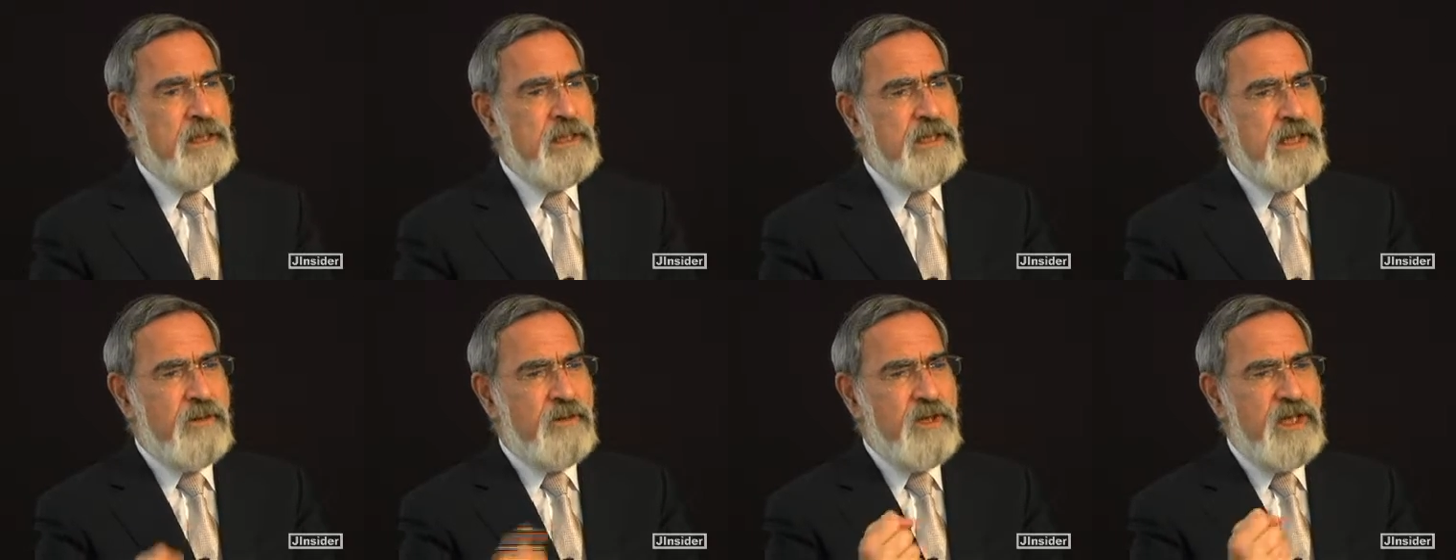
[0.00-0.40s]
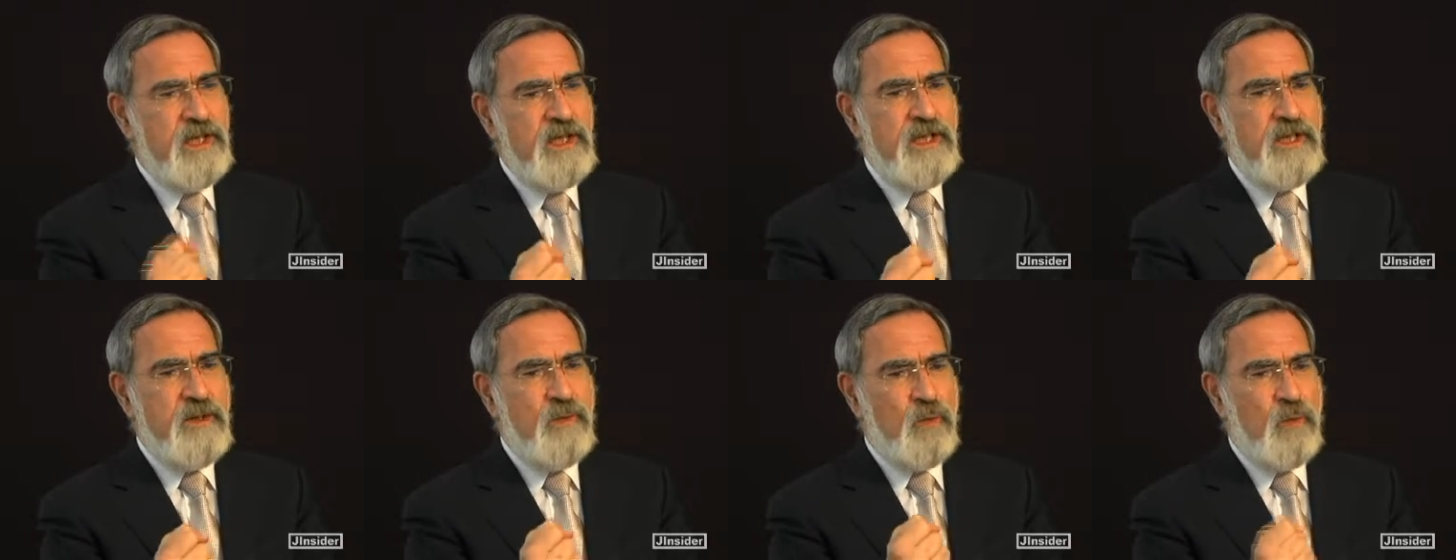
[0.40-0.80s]
Now,
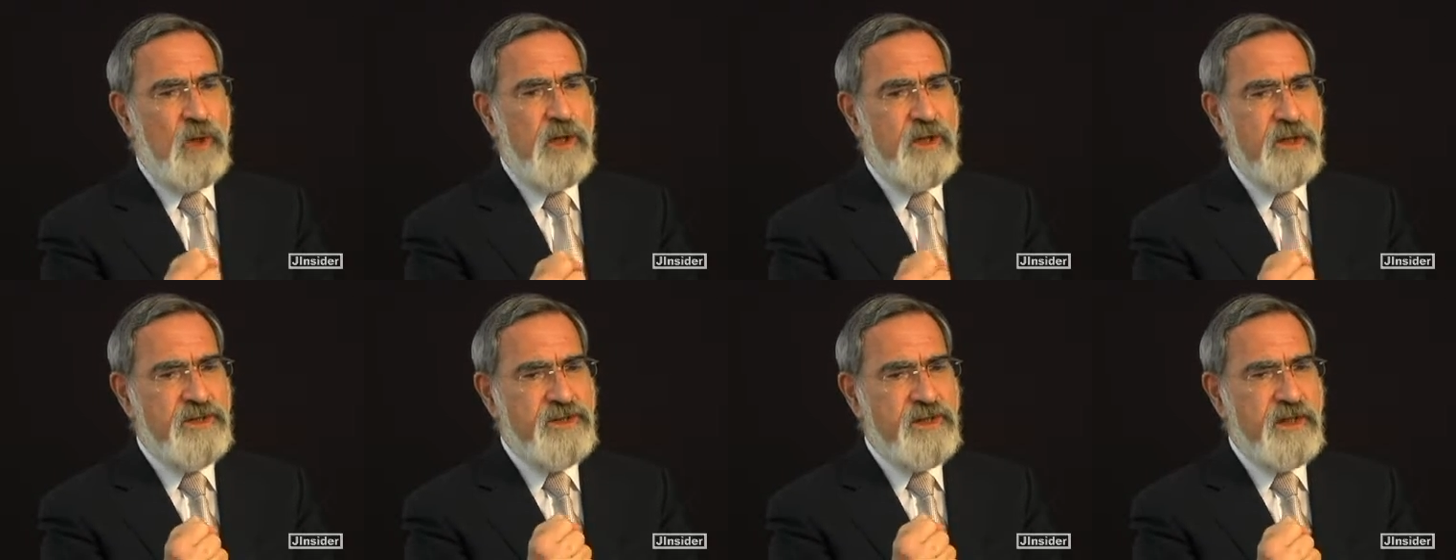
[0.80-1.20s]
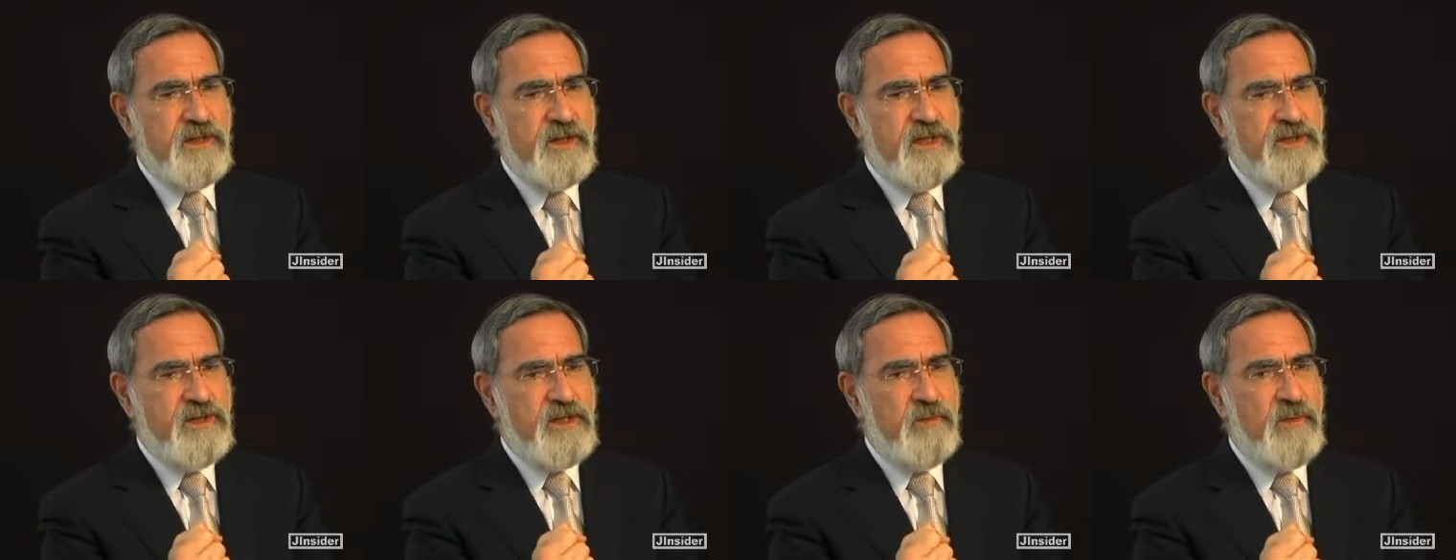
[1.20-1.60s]
he was and
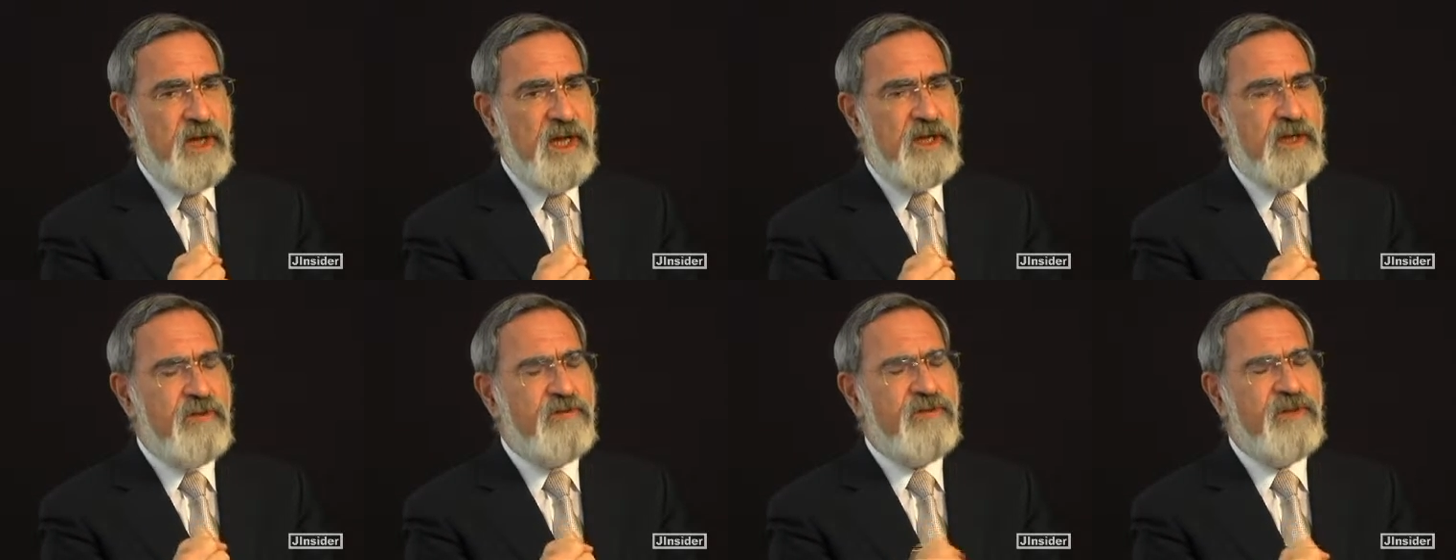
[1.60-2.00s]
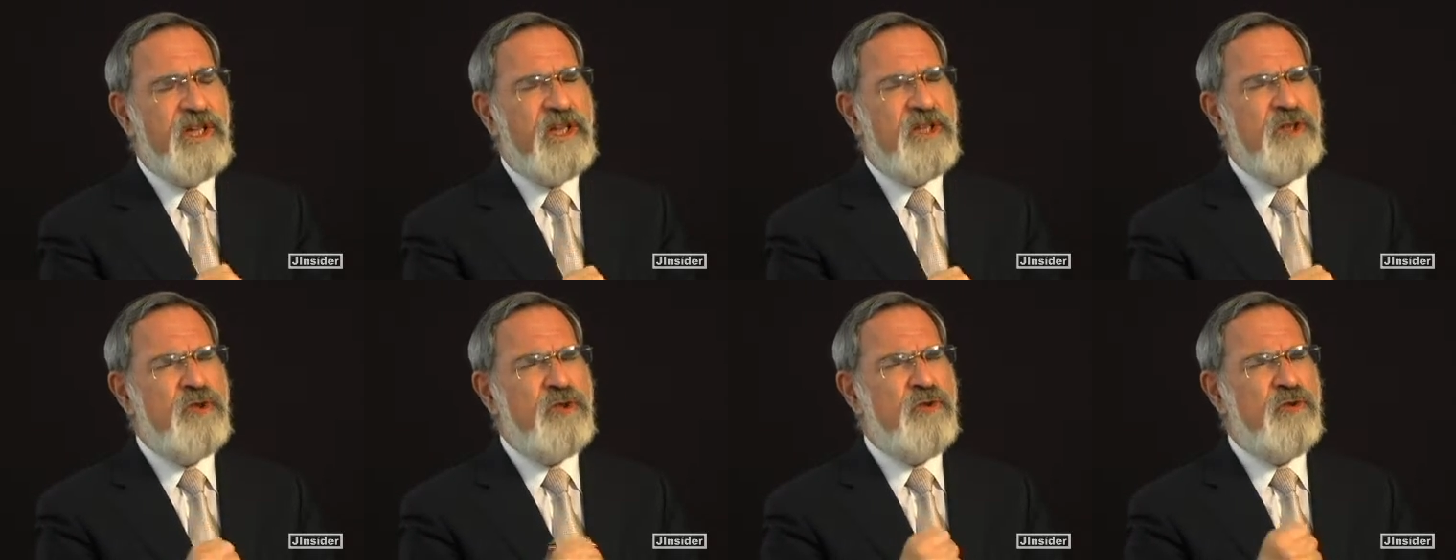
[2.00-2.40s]
is a man of
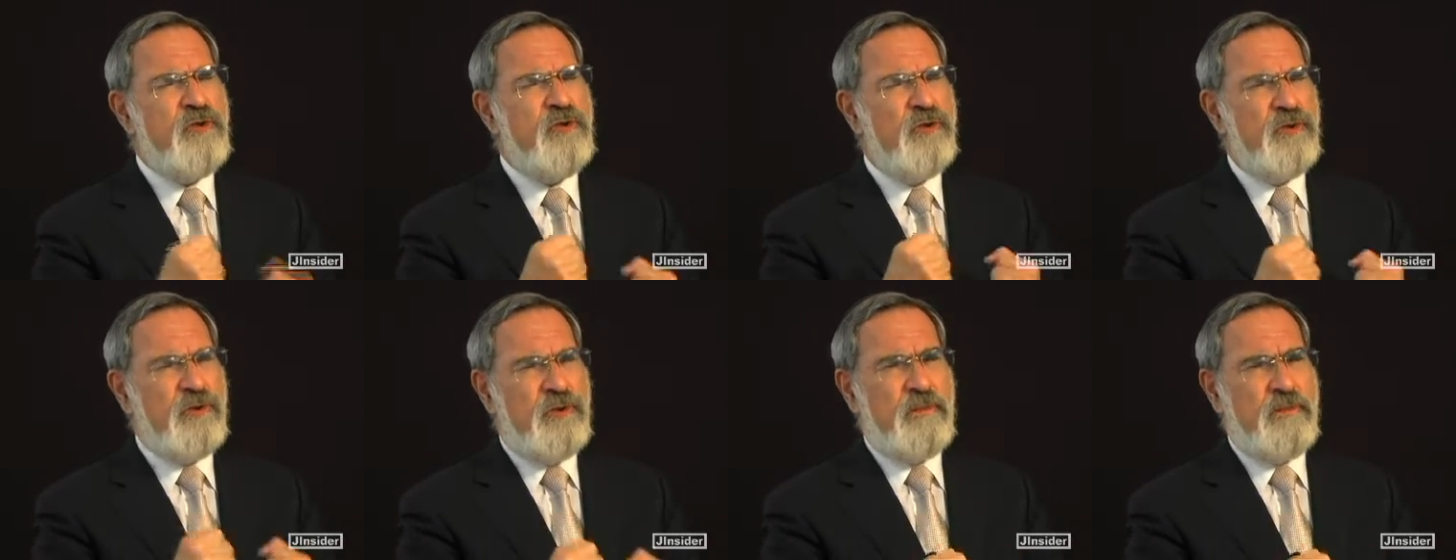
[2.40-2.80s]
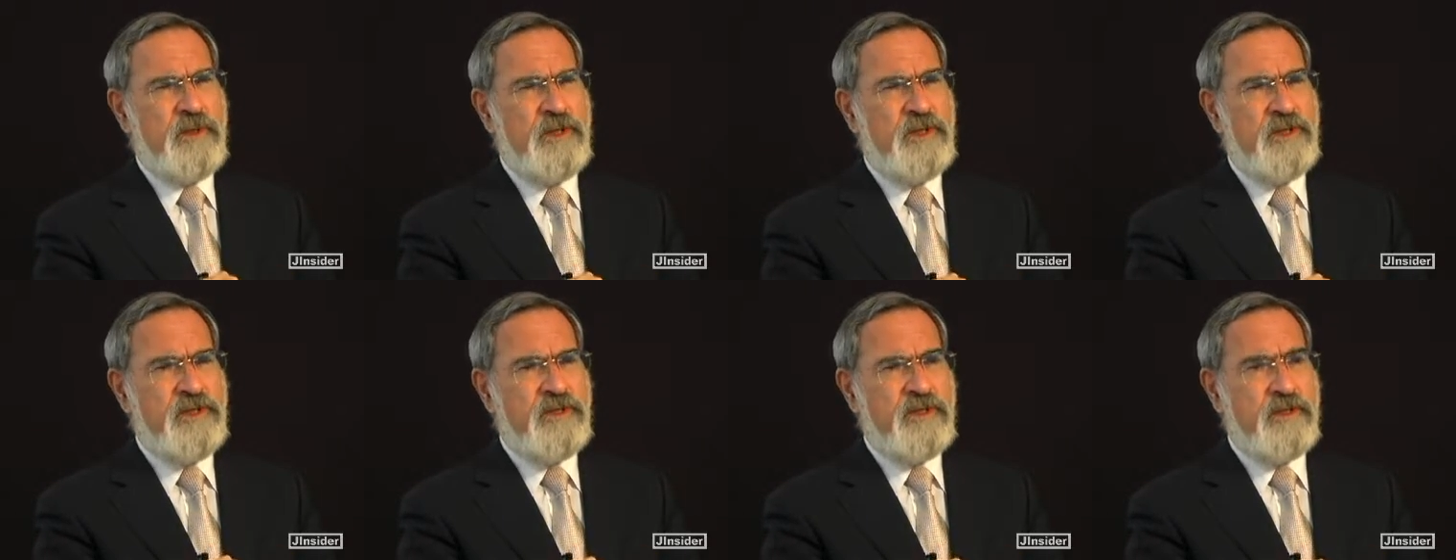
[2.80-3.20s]

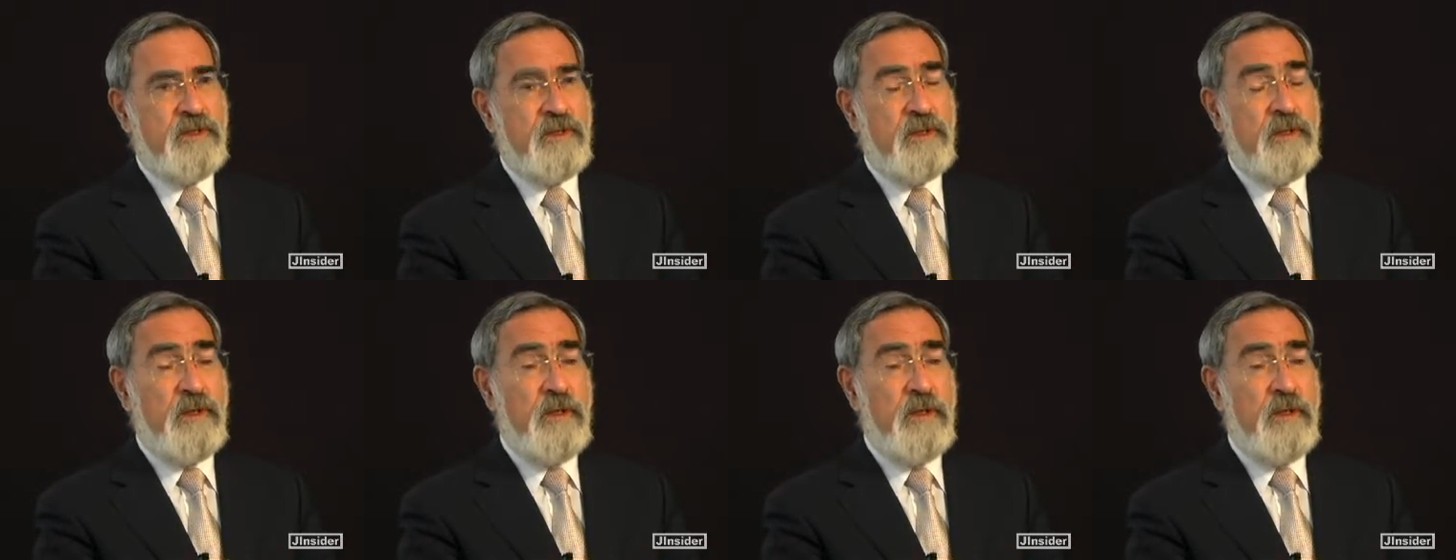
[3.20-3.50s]
enormous